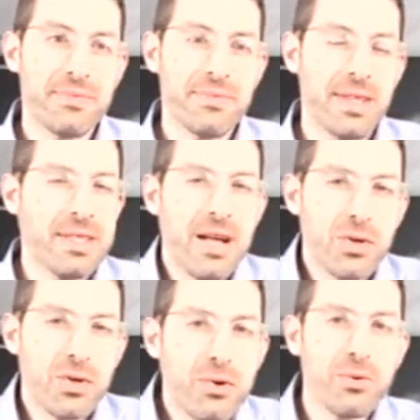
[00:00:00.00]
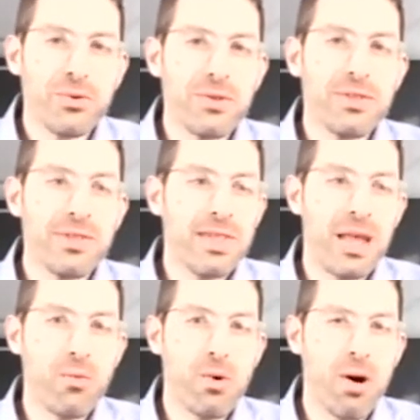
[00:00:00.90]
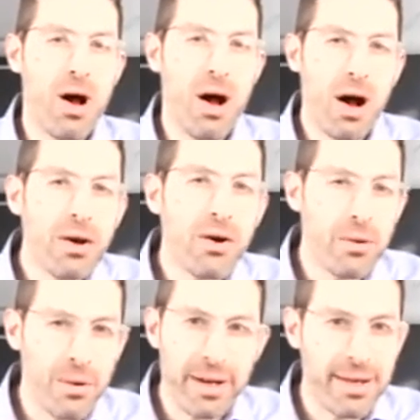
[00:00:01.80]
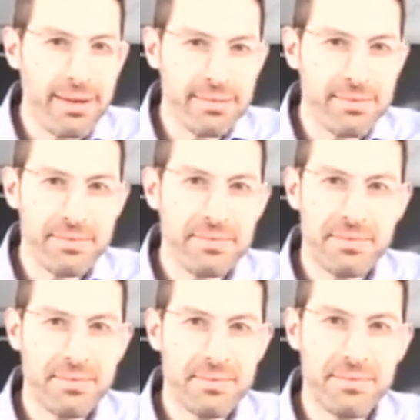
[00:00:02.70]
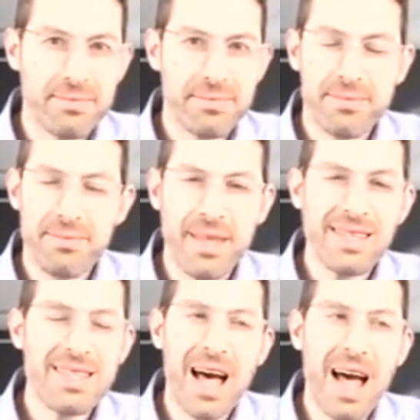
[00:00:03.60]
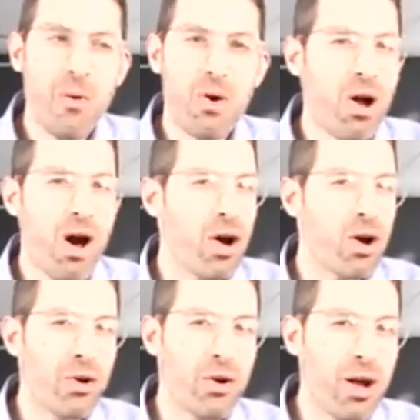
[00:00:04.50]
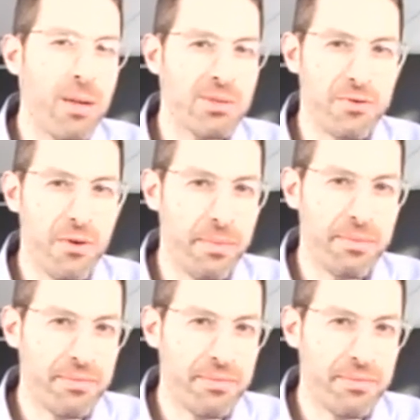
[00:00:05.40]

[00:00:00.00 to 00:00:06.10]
It's not true that we're hungry that's not where hunger comes from.